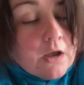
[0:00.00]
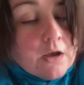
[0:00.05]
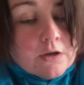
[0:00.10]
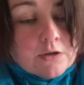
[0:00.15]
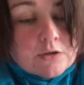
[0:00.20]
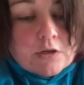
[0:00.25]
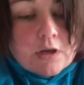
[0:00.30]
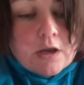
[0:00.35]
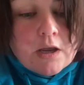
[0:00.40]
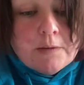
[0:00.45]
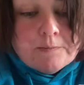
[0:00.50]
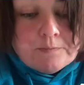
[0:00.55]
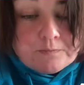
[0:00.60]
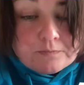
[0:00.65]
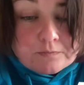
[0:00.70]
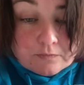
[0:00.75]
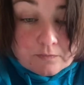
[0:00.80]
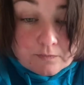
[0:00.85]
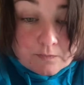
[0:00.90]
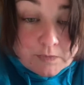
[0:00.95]
So
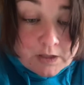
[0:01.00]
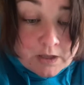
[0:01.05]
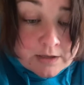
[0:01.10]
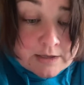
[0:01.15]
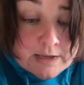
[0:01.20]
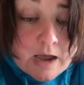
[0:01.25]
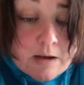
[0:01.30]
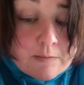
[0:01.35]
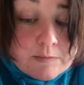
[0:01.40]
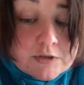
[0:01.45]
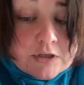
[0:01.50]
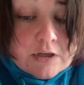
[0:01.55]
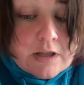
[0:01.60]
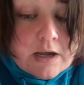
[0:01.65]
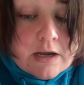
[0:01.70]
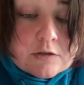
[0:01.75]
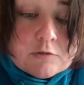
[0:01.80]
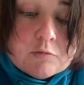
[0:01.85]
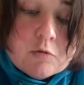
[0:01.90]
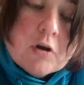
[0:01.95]
yeah, so
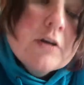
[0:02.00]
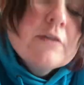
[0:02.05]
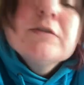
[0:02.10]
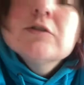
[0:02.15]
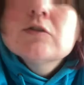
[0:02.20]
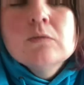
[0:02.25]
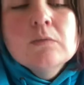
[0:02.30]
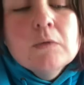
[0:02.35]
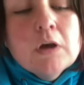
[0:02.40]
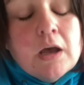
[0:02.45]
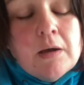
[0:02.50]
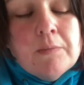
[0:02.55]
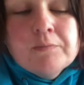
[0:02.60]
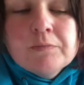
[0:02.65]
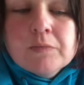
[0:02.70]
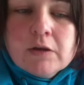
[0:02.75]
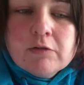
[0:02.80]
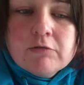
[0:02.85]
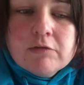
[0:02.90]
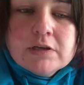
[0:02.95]
that's what I've
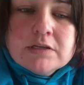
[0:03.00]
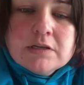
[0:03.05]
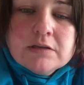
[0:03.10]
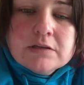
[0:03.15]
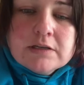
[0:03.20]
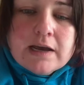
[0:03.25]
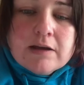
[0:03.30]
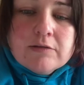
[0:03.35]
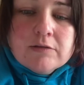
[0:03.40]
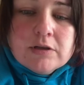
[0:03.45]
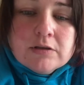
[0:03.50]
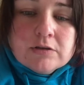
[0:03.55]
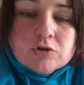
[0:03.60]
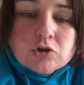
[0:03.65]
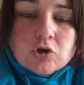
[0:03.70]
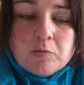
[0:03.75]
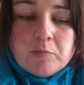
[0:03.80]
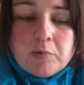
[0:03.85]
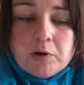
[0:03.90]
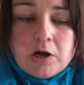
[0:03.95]
written down in the
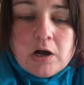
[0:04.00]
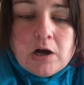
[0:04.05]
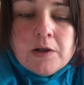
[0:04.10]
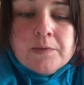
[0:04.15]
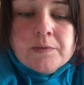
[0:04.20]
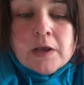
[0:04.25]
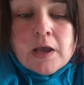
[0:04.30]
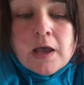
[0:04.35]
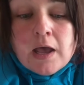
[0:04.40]
top part.